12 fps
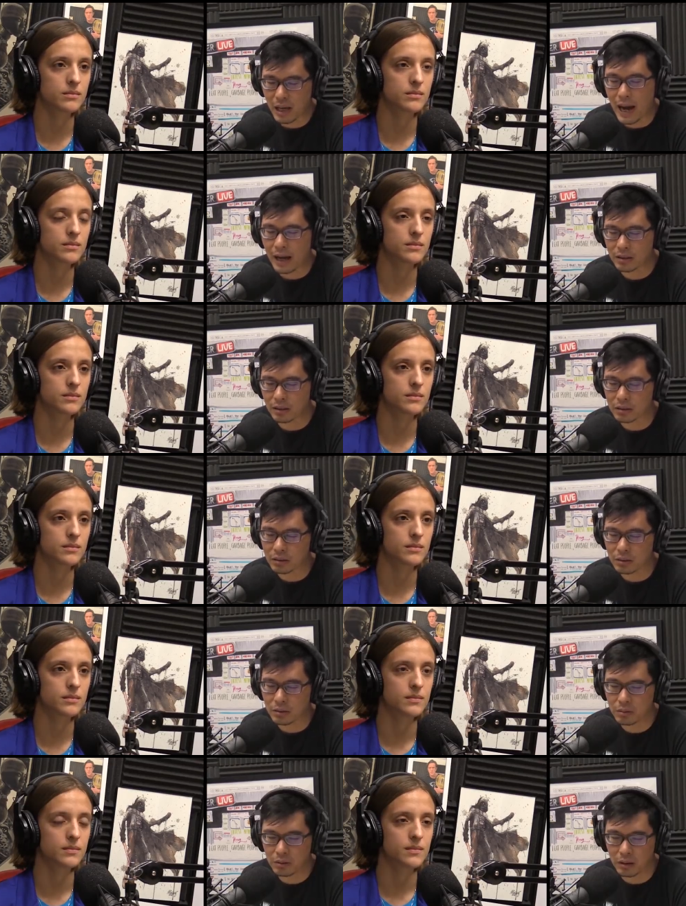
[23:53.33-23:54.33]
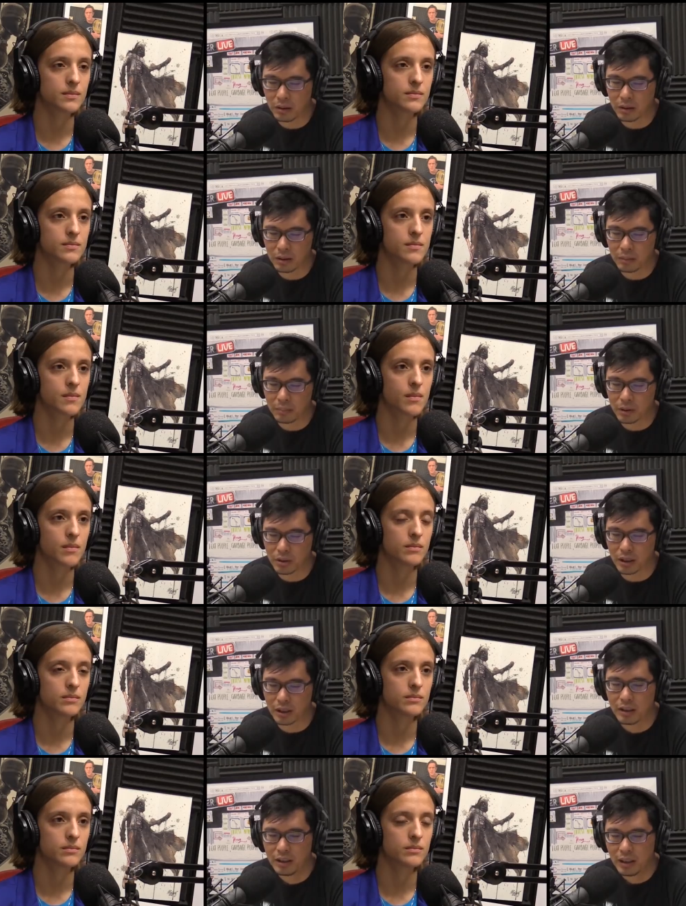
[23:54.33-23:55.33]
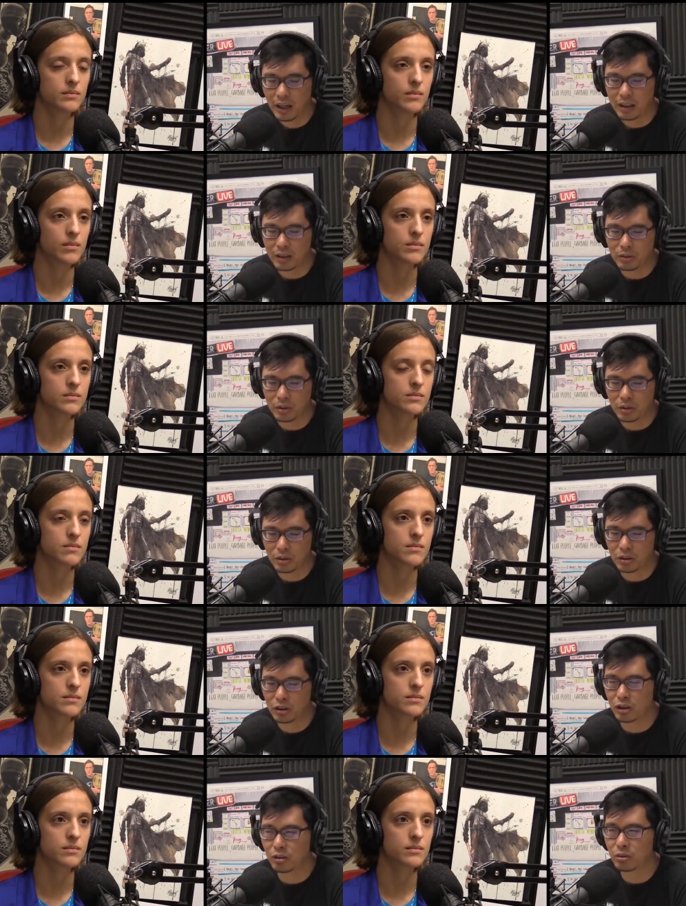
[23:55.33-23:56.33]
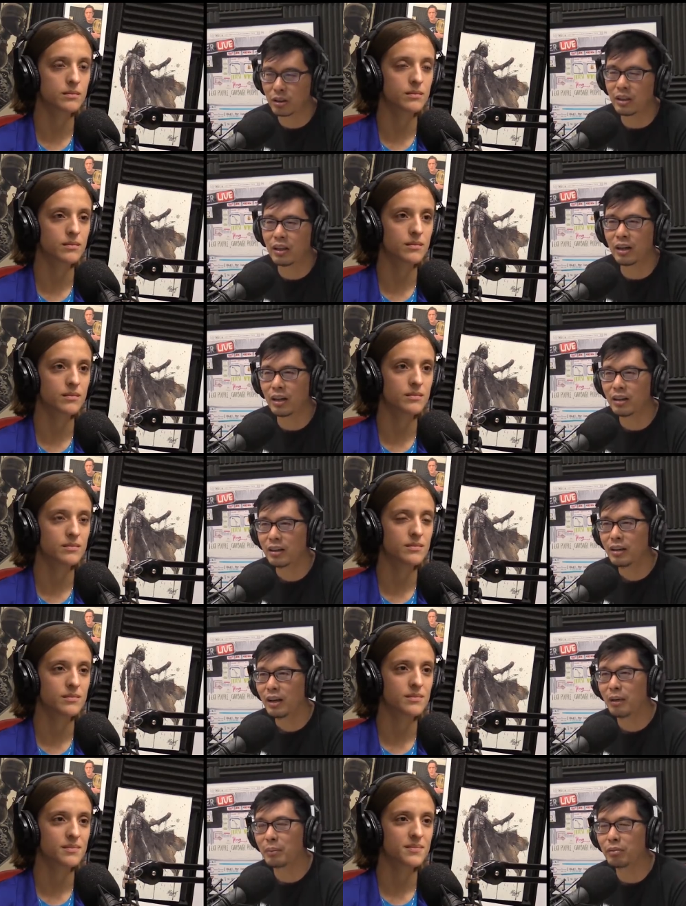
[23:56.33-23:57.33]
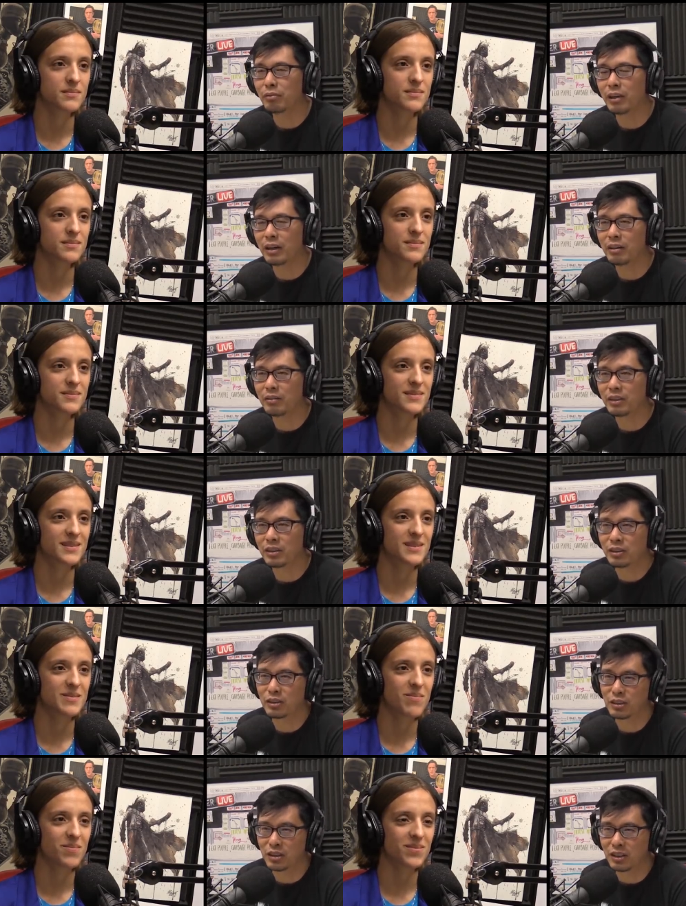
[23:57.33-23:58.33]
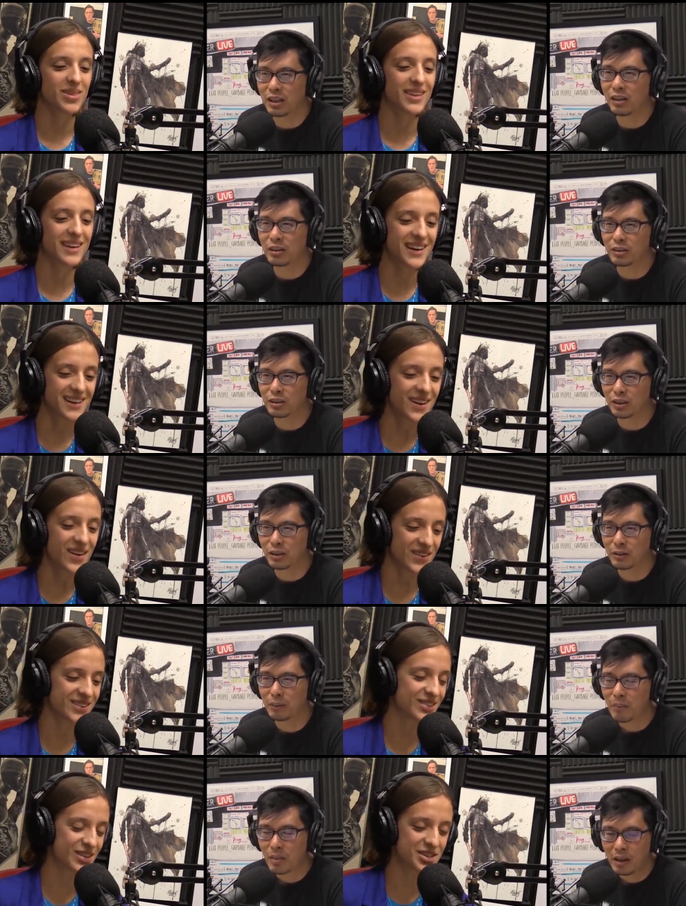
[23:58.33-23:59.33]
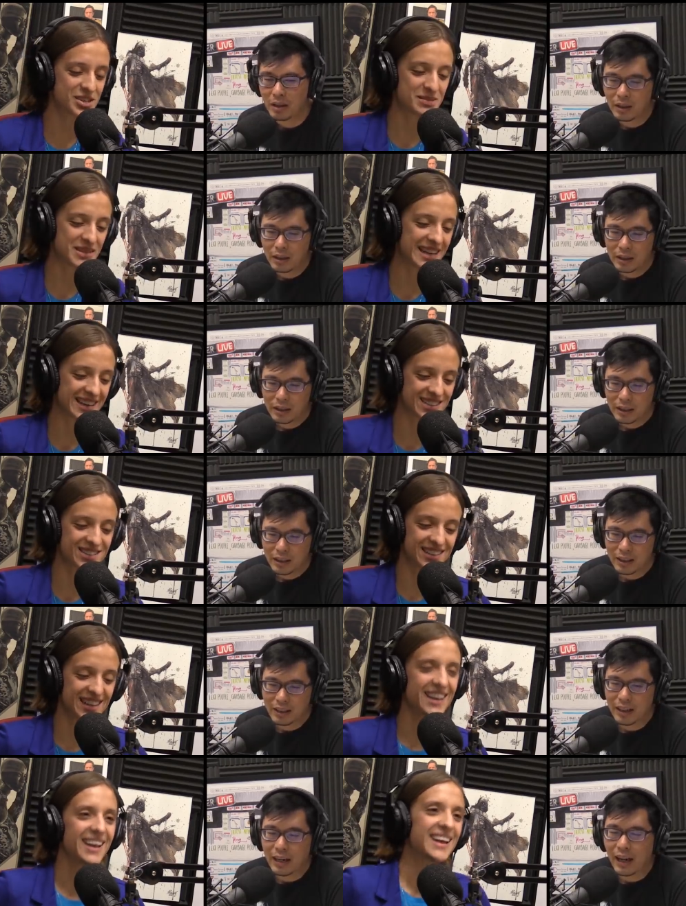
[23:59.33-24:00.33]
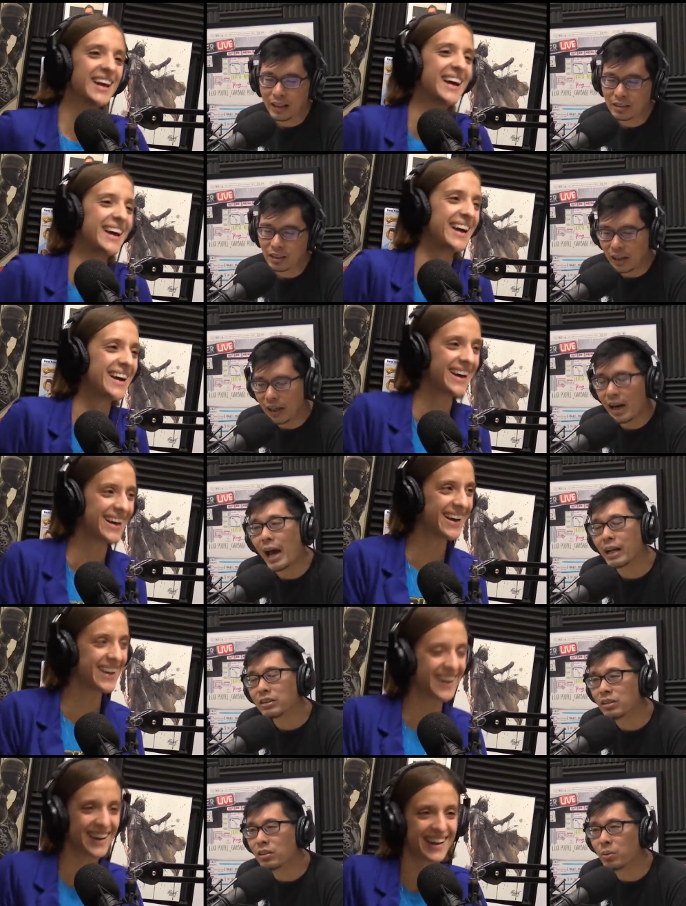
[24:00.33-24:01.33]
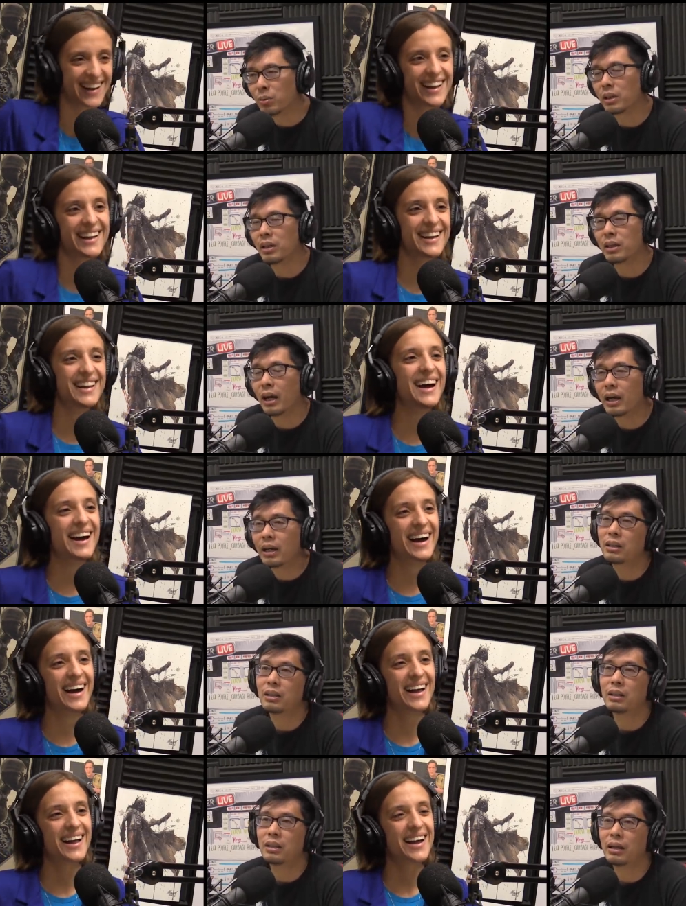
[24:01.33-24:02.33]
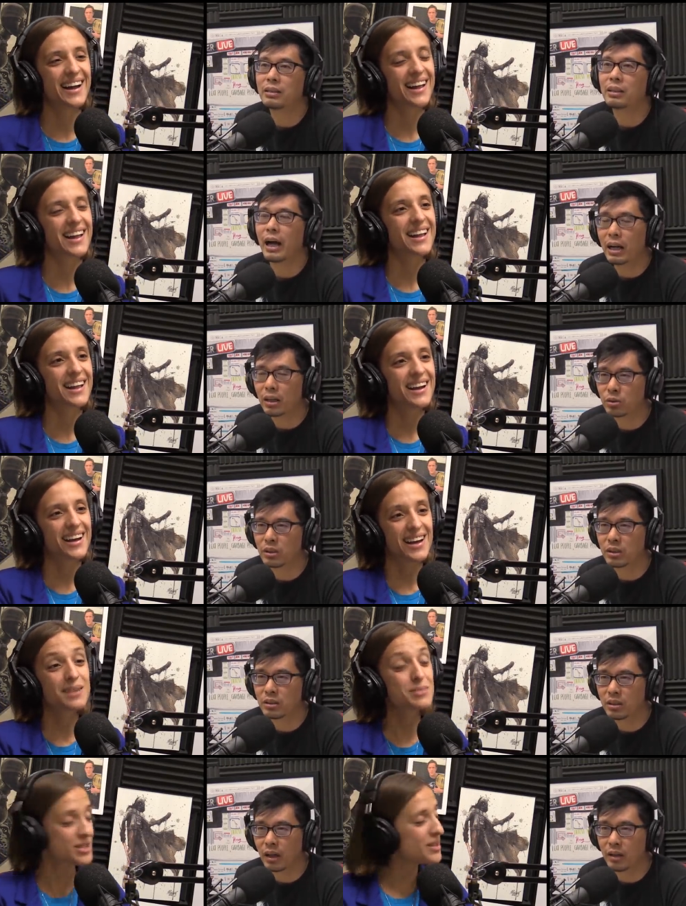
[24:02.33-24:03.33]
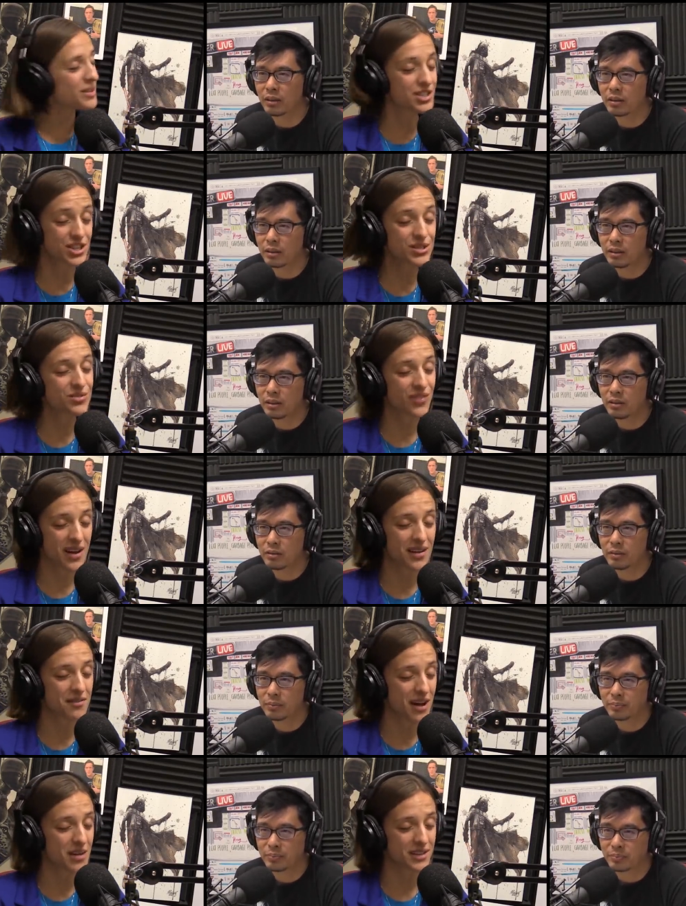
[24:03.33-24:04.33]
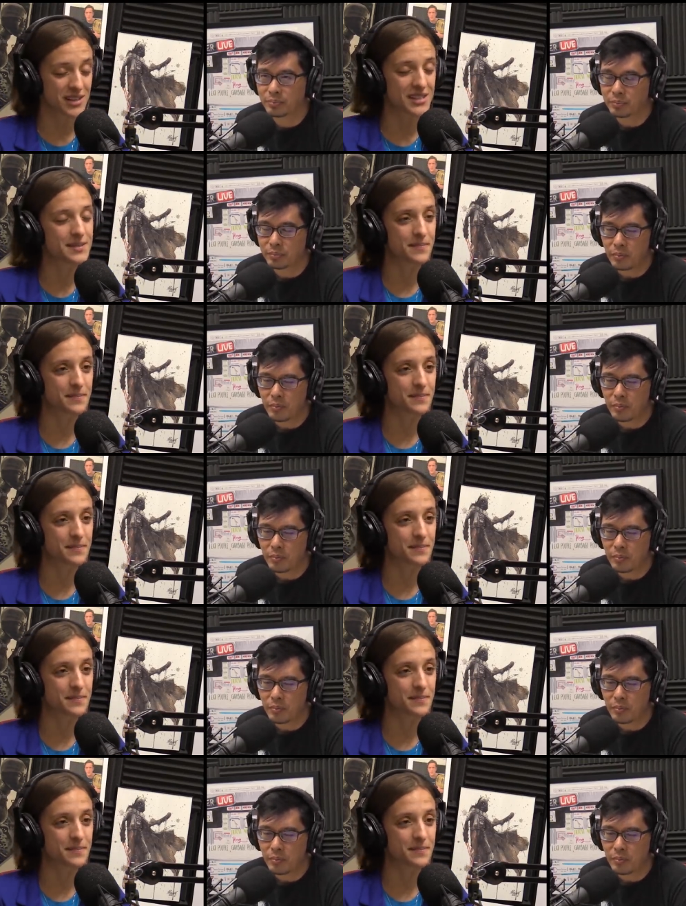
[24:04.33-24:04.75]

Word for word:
Speaker 1: with the actor too uh, much like i know to your chagrin that i i'm a fan of the cersei character
Speaker 2: crushes me dennis and it has to and it has to do
Speaker 1: with lena headey as an actress
Speaker 2: absolutely I, she's fa fabulous